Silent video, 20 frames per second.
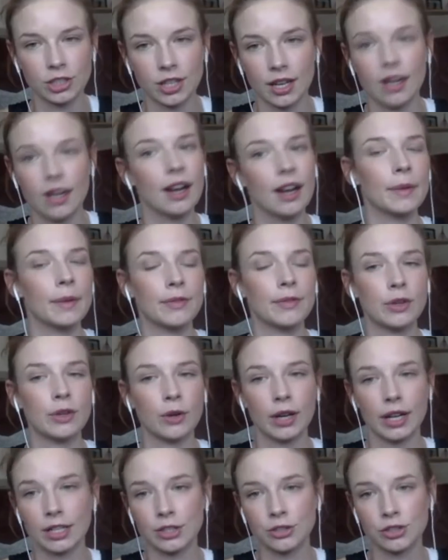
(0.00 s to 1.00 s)
If you are
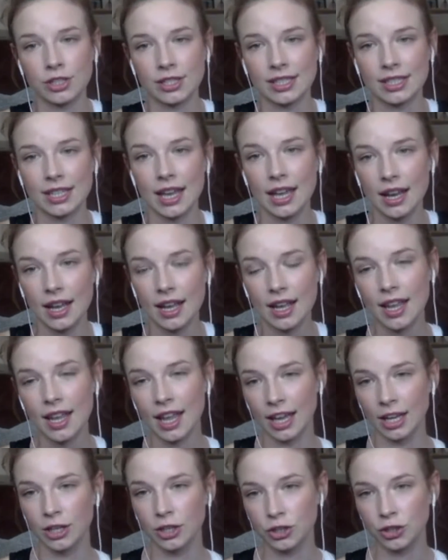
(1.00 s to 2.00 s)
interested
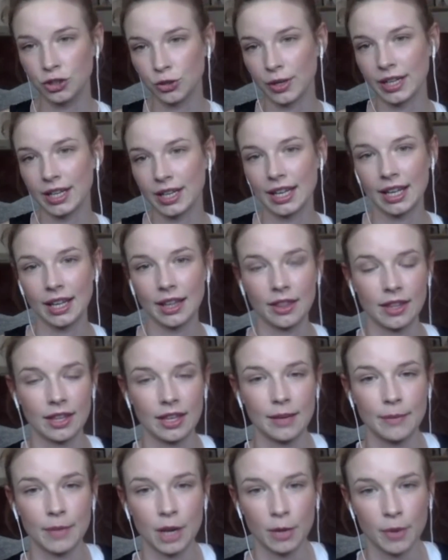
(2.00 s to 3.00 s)
in joining the
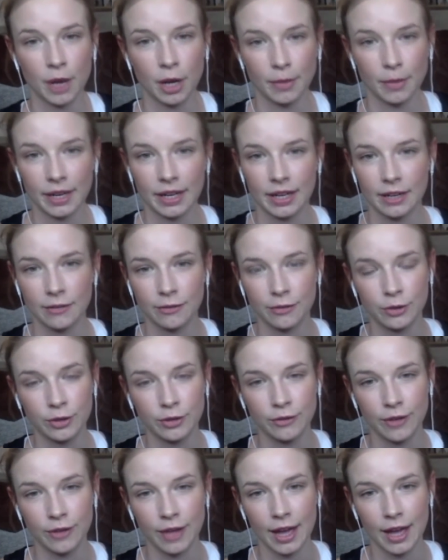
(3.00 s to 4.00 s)
Mukbang Monday Foodie
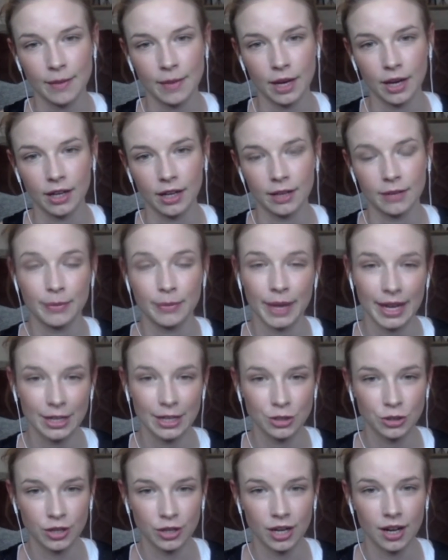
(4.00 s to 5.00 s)
Fam on
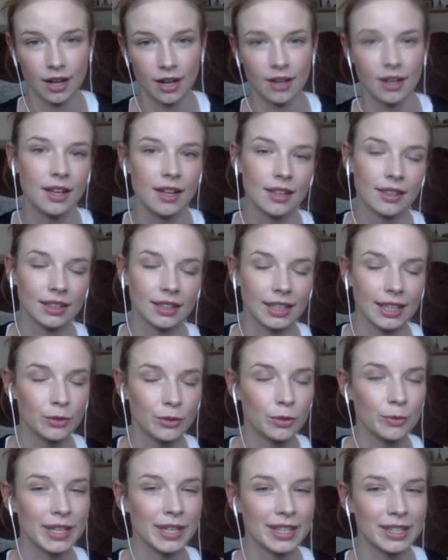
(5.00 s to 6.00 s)
Patreon, the link will
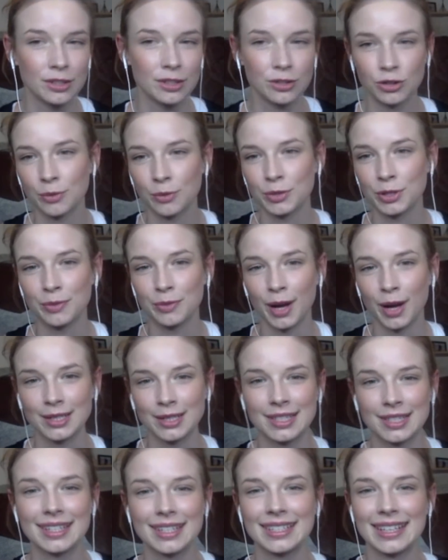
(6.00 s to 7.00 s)
be in the description
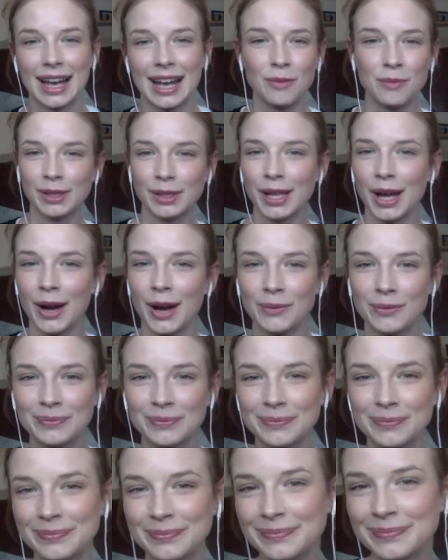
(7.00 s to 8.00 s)
box down below.
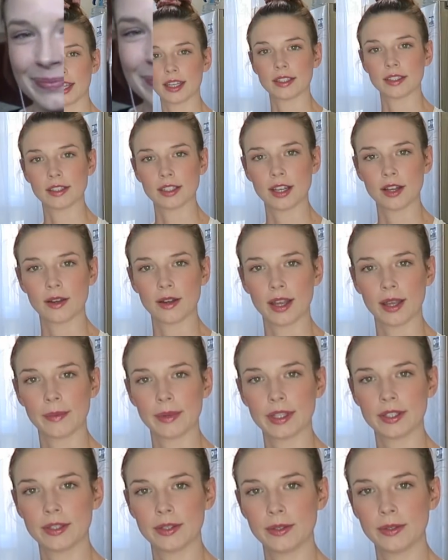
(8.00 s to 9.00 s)
So I
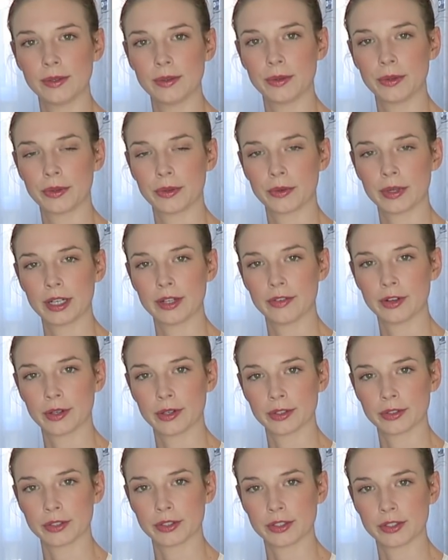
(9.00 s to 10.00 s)
went to 3 different
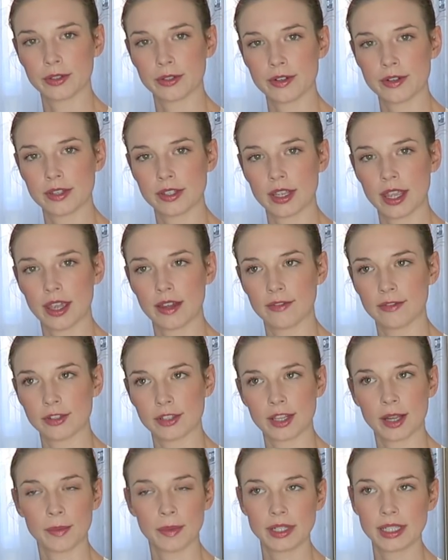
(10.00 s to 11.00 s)
grocery stores, and for
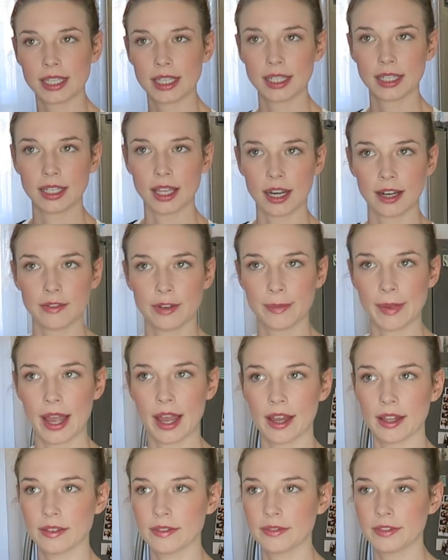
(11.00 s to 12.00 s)
some reason, none of them
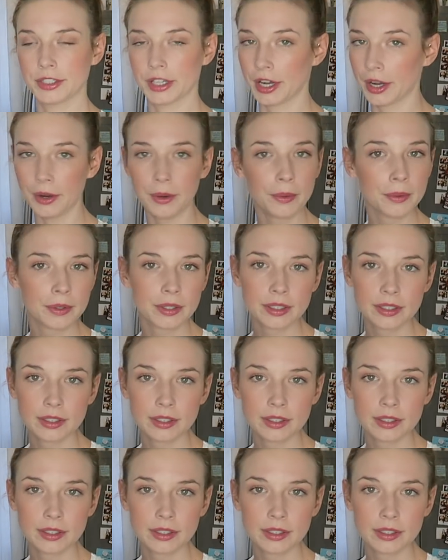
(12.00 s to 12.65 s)
had dough.